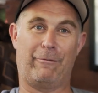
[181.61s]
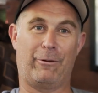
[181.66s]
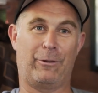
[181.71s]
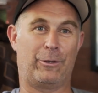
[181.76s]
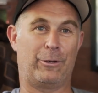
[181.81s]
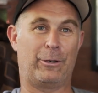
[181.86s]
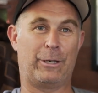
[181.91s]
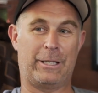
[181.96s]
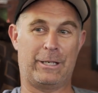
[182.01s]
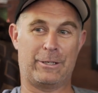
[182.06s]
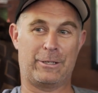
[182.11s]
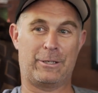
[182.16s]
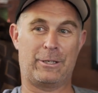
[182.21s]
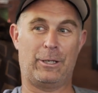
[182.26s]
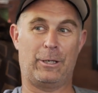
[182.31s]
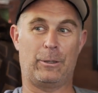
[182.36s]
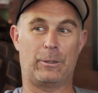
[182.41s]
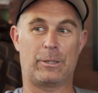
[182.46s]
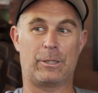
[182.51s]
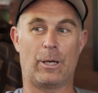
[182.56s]
it for 30 years
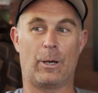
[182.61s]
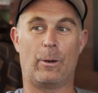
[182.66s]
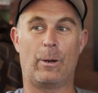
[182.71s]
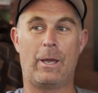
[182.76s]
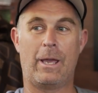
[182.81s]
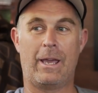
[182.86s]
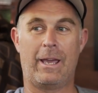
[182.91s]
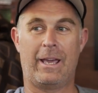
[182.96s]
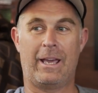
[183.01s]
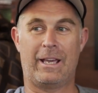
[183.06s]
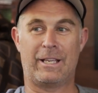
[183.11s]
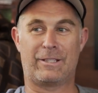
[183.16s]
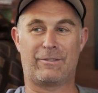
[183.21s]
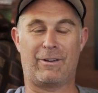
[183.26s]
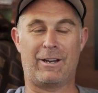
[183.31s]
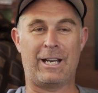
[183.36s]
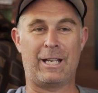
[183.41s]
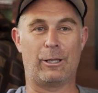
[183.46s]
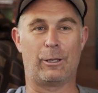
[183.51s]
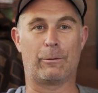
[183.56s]
too. So it's
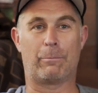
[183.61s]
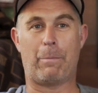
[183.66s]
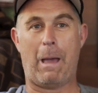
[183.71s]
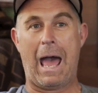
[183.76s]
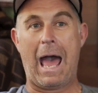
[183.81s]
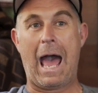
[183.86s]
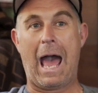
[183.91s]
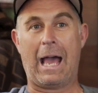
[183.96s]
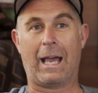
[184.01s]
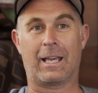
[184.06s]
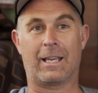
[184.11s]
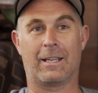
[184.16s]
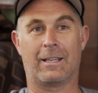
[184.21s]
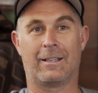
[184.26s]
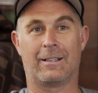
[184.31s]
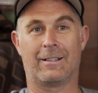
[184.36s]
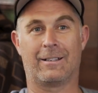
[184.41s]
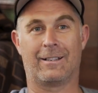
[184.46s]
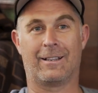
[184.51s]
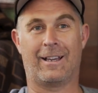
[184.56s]
funny to look back
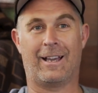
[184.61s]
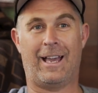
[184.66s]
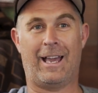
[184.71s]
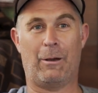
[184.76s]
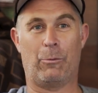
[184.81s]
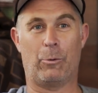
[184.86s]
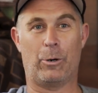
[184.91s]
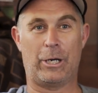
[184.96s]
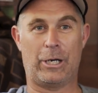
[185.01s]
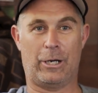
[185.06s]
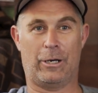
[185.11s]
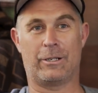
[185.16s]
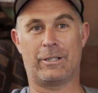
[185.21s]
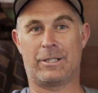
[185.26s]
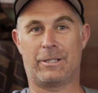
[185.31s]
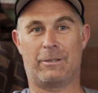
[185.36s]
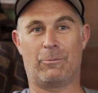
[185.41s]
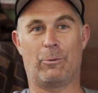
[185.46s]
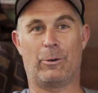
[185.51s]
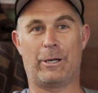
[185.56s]
at where
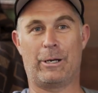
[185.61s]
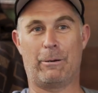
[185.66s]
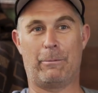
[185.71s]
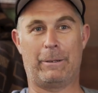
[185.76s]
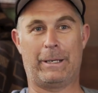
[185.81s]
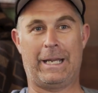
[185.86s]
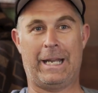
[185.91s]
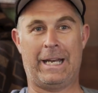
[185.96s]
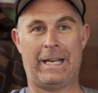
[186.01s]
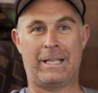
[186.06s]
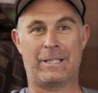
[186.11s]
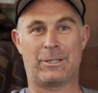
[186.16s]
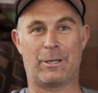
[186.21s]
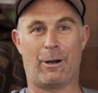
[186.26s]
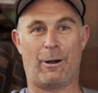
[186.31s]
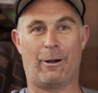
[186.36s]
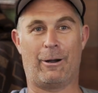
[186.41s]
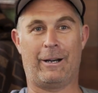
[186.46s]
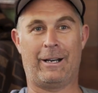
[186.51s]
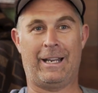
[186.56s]
your beginnings
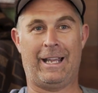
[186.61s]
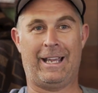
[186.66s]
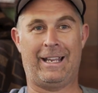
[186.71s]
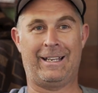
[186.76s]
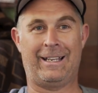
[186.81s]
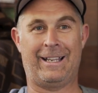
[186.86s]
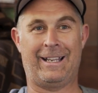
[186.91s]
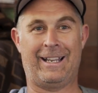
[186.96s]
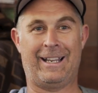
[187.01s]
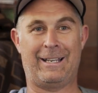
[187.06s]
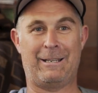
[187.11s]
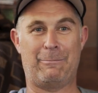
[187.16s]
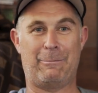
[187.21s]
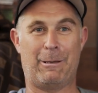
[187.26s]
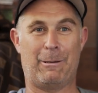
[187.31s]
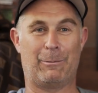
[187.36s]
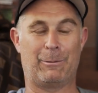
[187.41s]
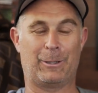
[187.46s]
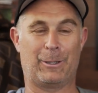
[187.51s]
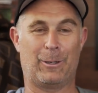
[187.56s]
are, and to
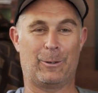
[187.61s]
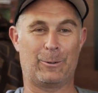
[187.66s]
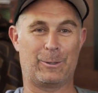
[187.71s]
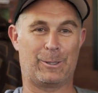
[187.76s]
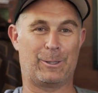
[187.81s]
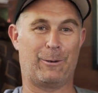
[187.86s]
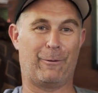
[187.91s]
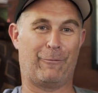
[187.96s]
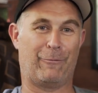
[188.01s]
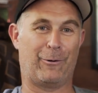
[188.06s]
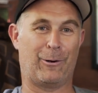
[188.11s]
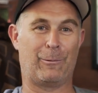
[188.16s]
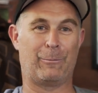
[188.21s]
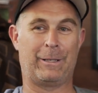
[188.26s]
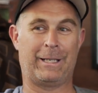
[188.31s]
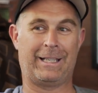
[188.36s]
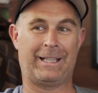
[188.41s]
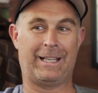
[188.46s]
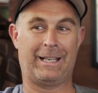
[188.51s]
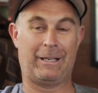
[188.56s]
be able to go so
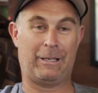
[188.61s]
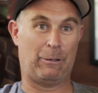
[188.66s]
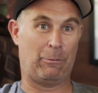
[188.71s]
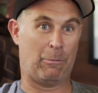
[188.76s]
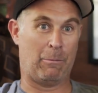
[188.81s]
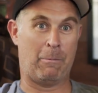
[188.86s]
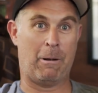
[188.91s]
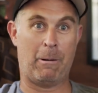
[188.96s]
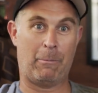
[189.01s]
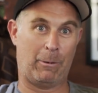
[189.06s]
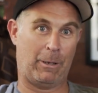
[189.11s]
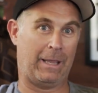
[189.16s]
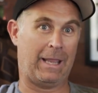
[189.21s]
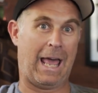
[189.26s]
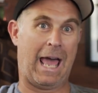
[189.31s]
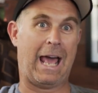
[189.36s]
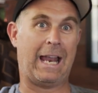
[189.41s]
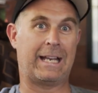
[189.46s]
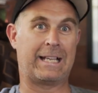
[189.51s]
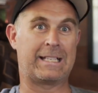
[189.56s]
firmly that you remember
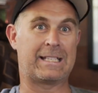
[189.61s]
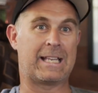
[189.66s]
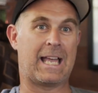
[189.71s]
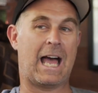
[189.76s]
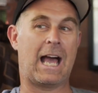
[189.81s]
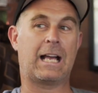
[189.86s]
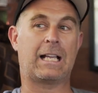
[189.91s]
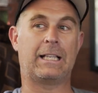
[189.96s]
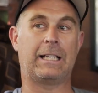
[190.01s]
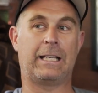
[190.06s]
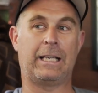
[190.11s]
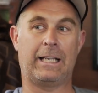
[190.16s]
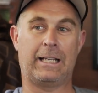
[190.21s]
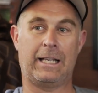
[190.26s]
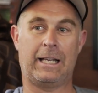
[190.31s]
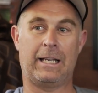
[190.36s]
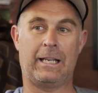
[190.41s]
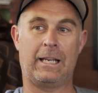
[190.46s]
that exactly.